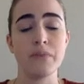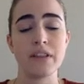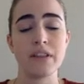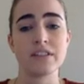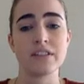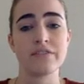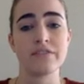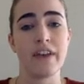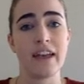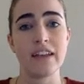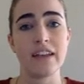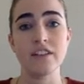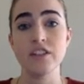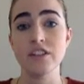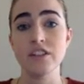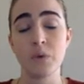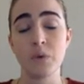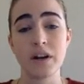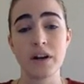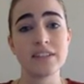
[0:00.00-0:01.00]
months of age
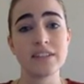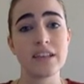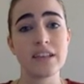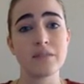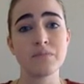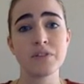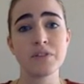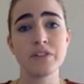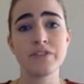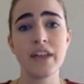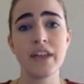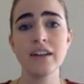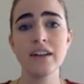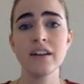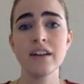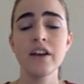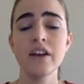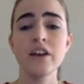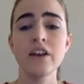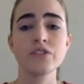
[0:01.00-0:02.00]
is one example of that.
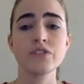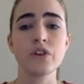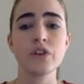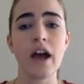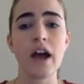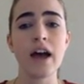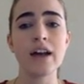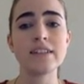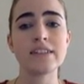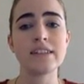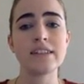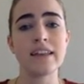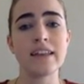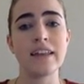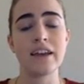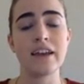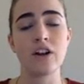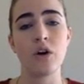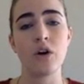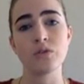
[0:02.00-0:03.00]
So as they
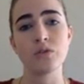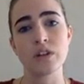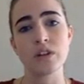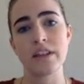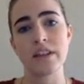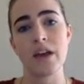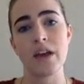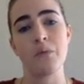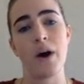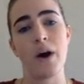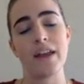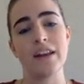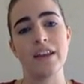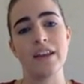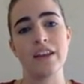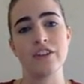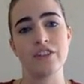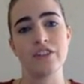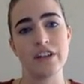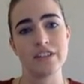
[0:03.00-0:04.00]
get older, their weight
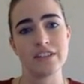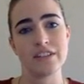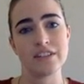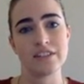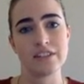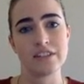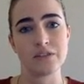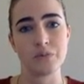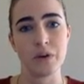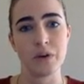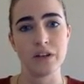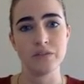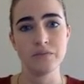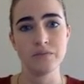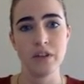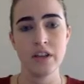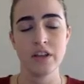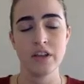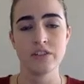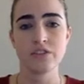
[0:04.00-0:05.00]
increases as well.
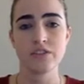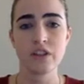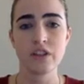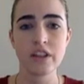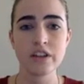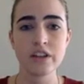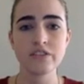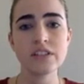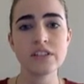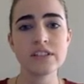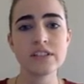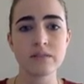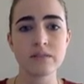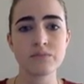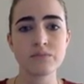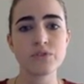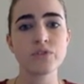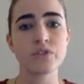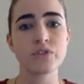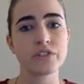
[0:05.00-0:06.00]
So there is some
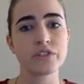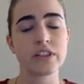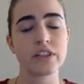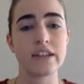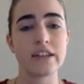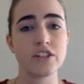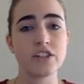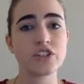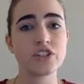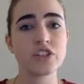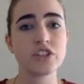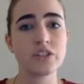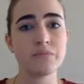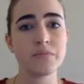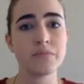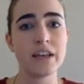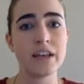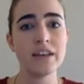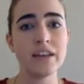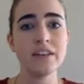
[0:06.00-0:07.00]
sort of
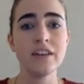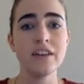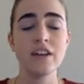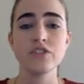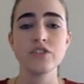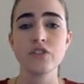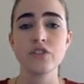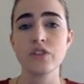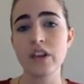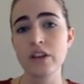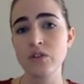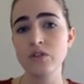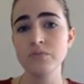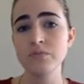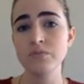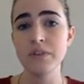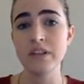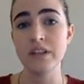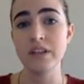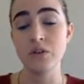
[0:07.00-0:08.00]
relationship there. So there could
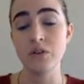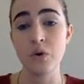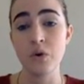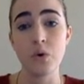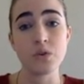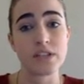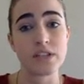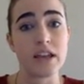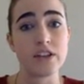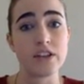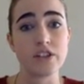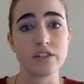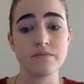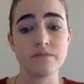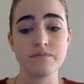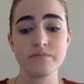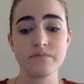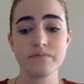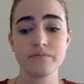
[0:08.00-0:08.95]
be causation.